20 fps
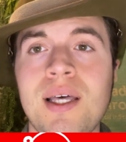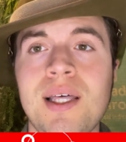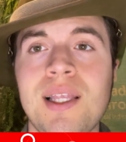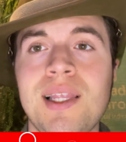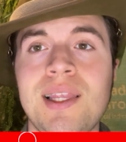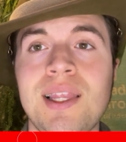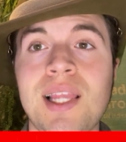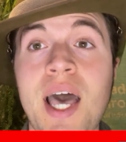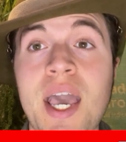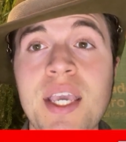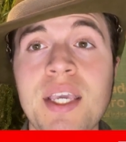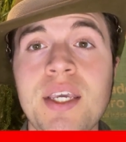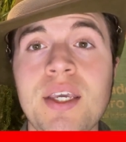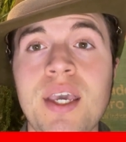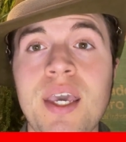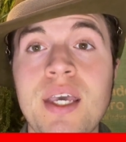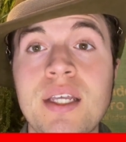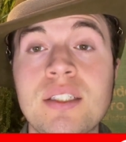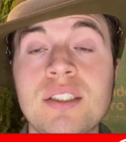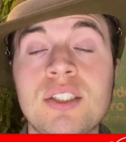like
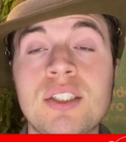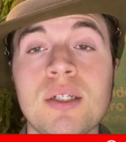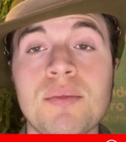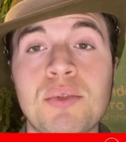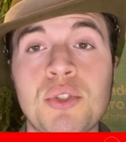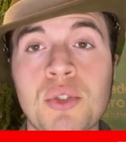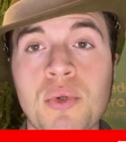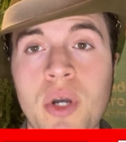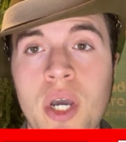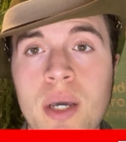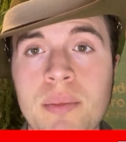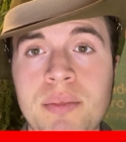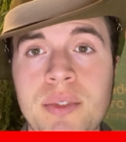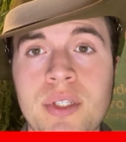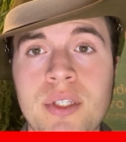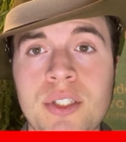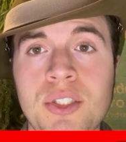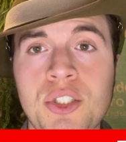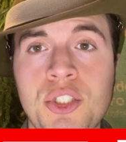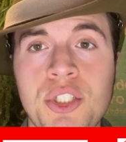and subscribe to
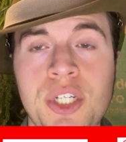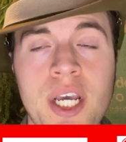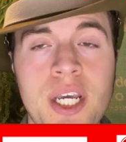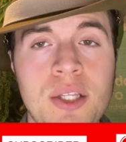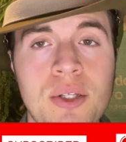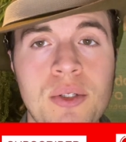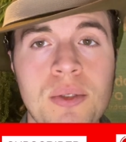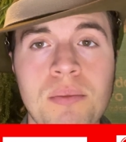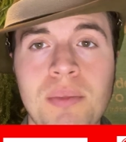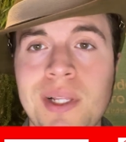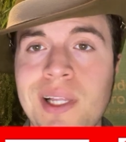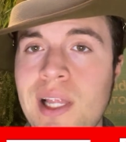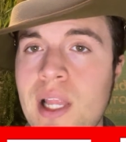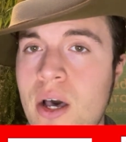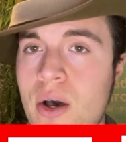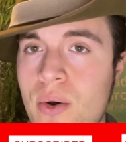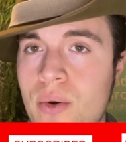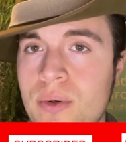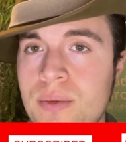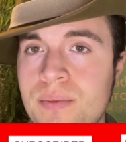this channel
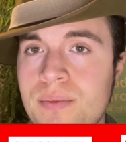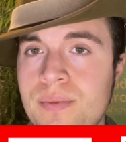below.